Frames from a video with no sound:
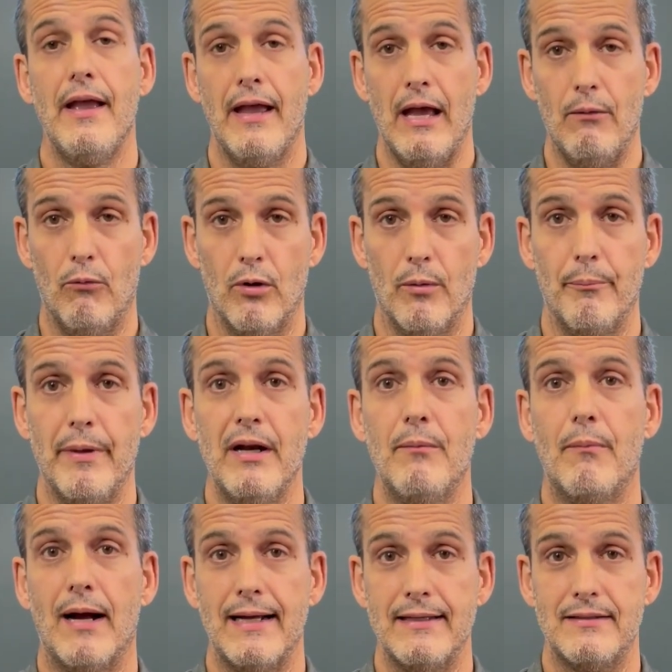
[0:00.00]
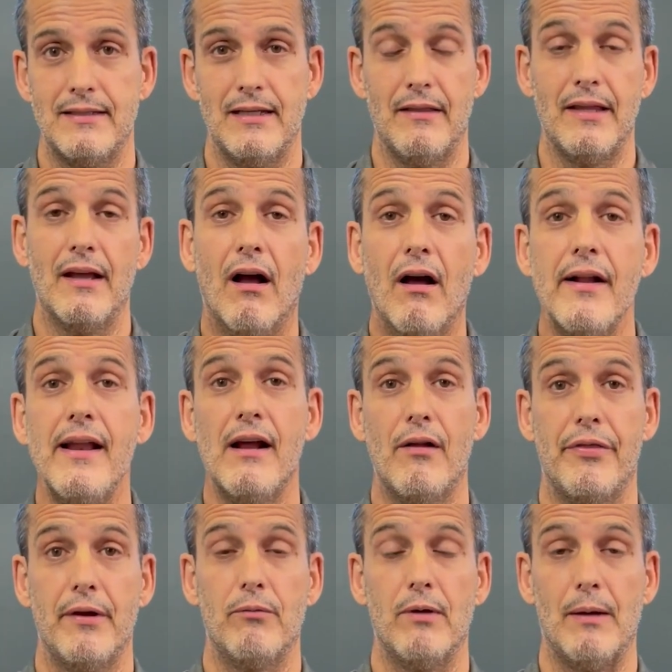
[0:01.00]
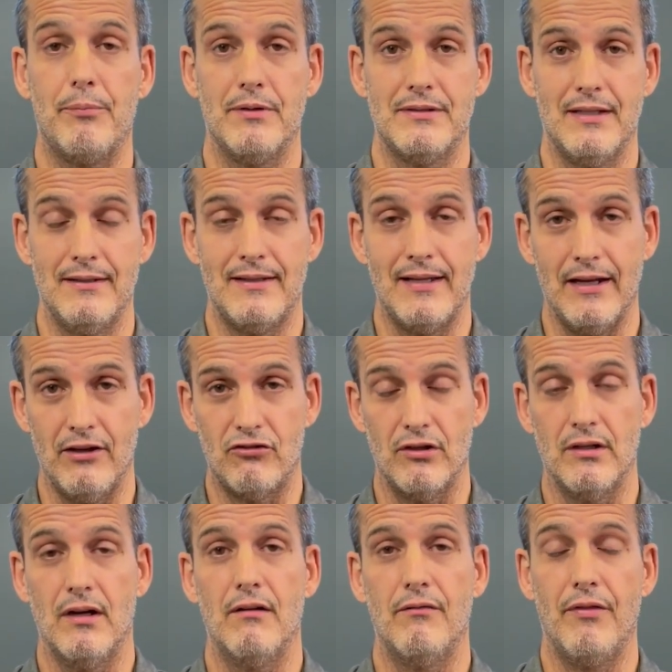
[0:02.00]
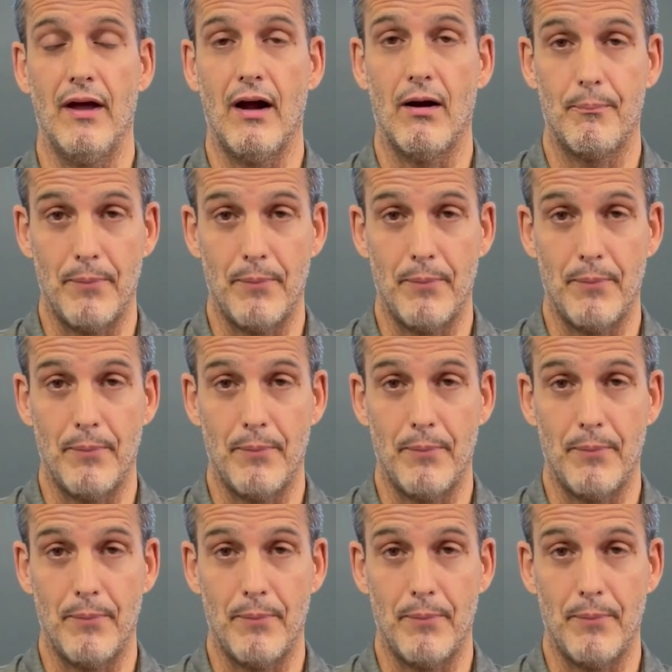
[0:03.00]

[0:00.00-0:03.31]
and we're minimizing the unhealthy representation of the